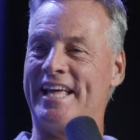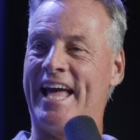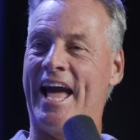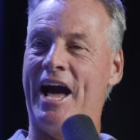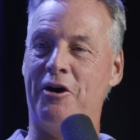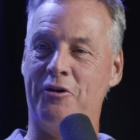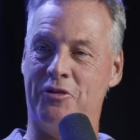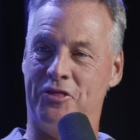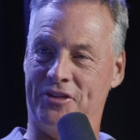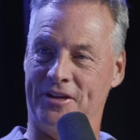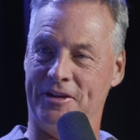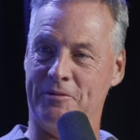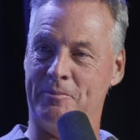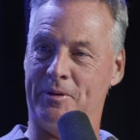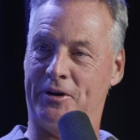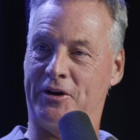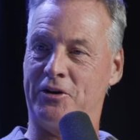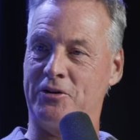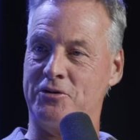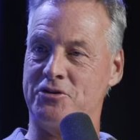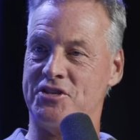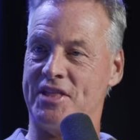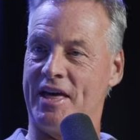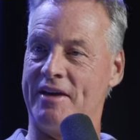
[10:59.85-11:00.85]
healthy
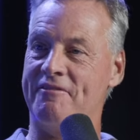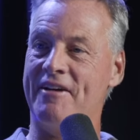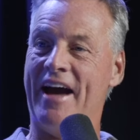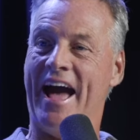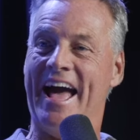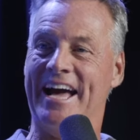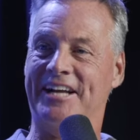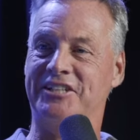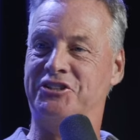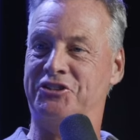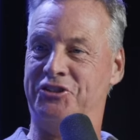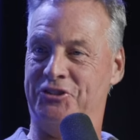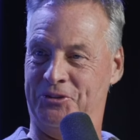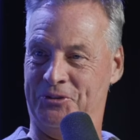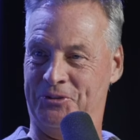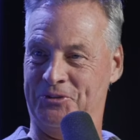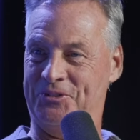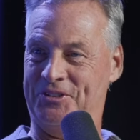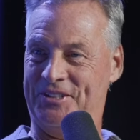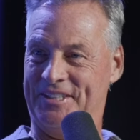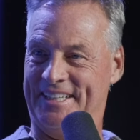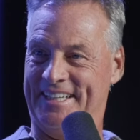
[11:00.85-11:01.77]
because yeah. they've had to.